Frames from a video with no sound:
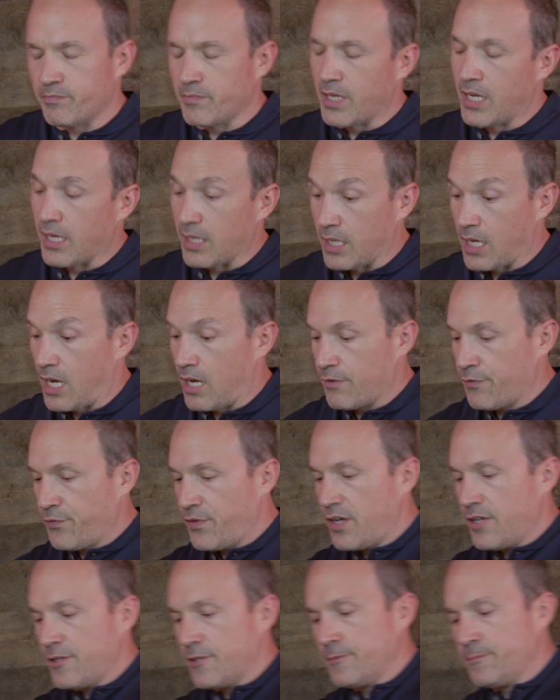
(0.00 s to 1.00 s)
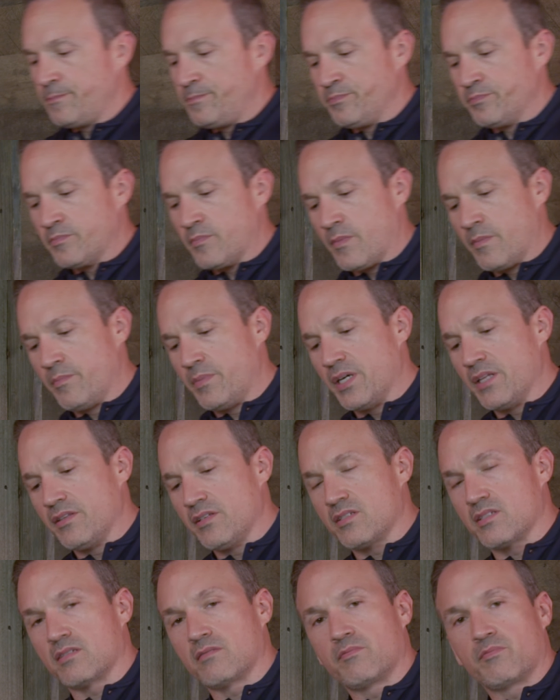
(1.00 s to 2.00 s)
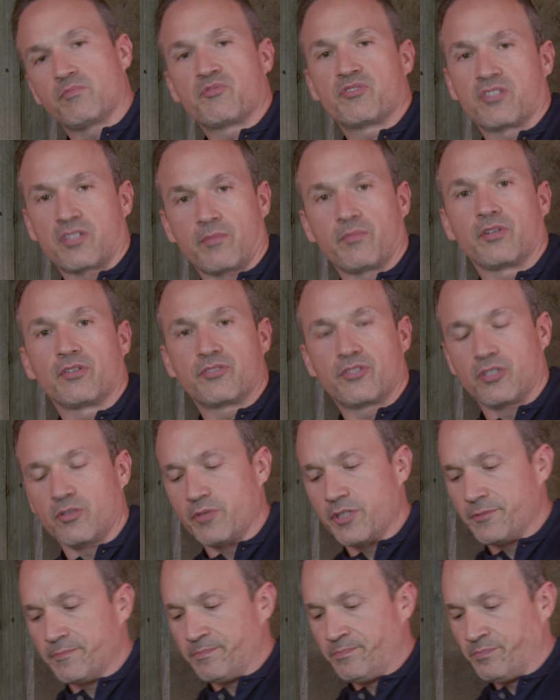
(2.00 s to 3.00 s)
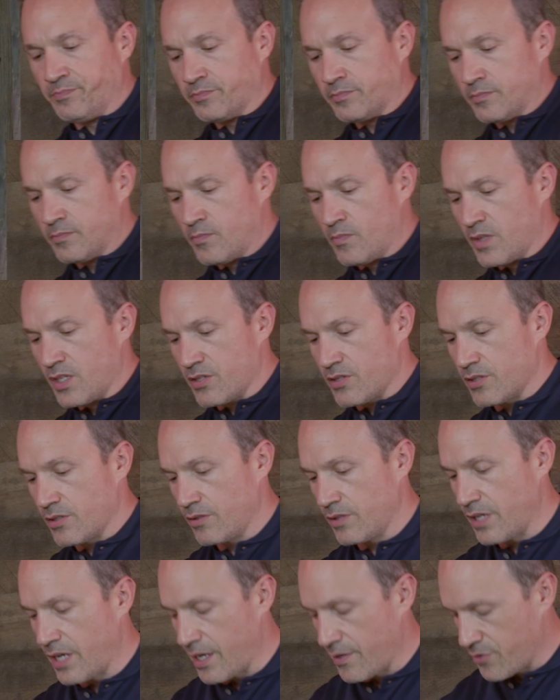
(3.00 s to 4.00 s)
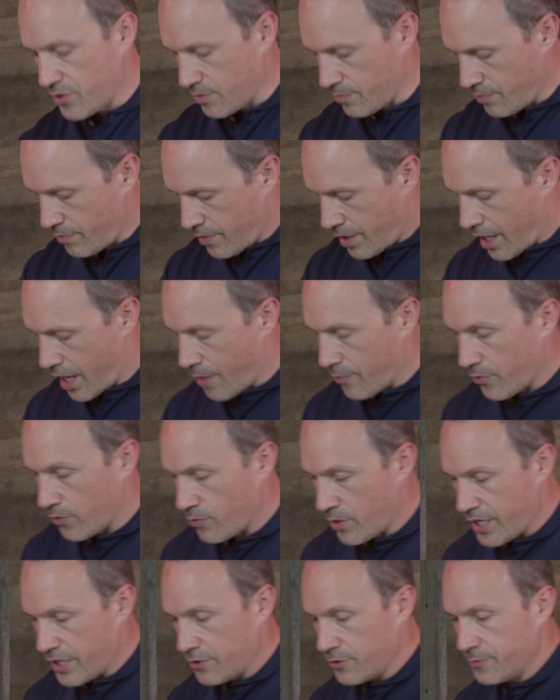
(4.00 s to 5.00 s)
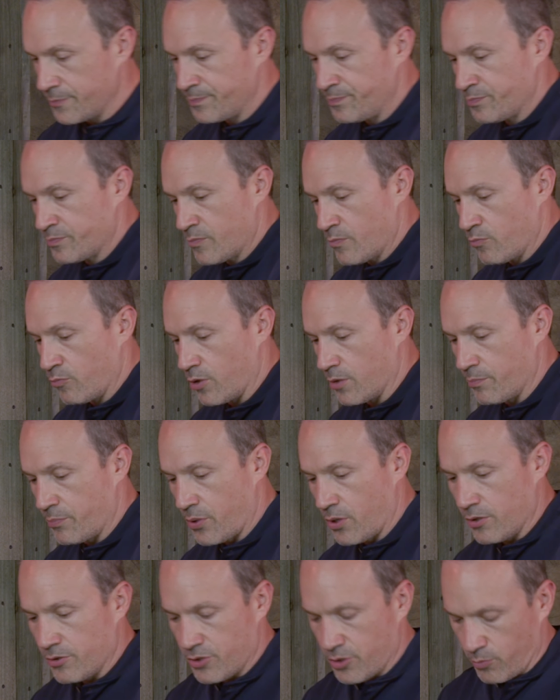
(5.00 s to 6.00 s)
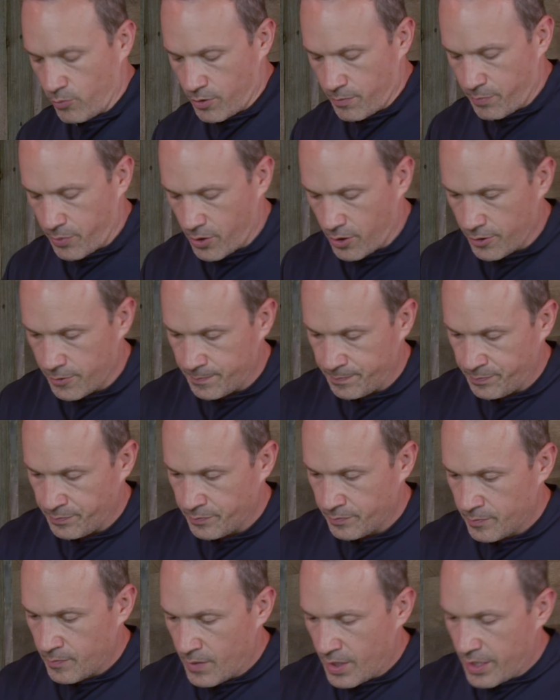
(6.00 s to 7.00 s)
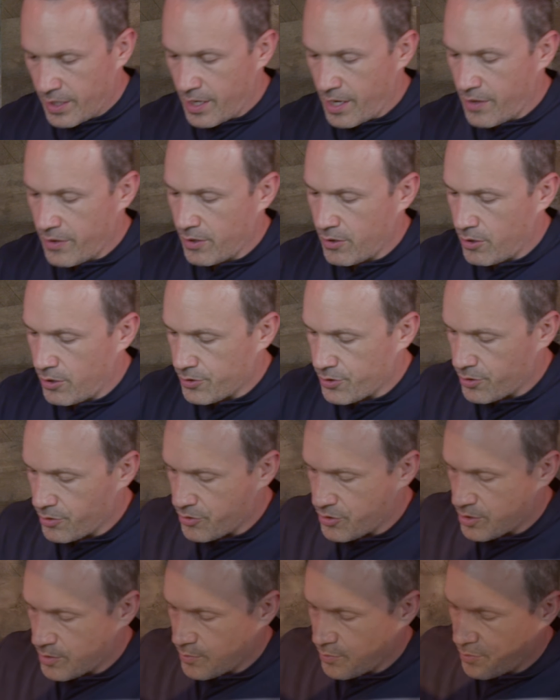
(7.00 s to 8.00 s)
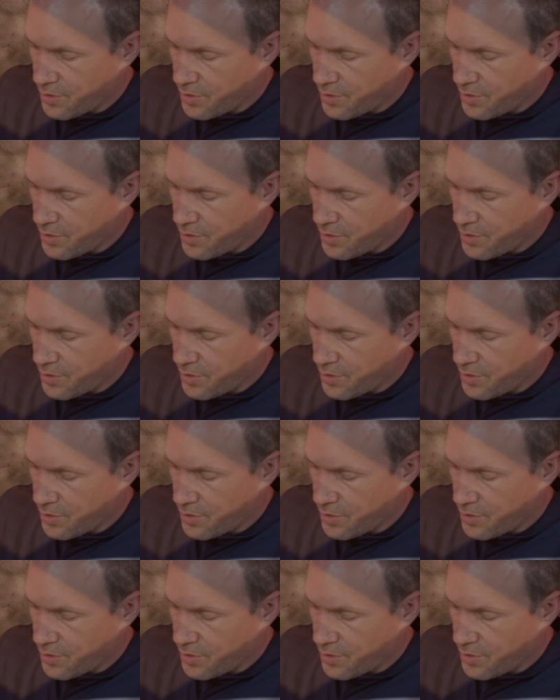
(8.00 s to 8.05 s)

a Godfather, but it's similar to it. This is going to have some amaretto, 1 part to 1 part, and then also some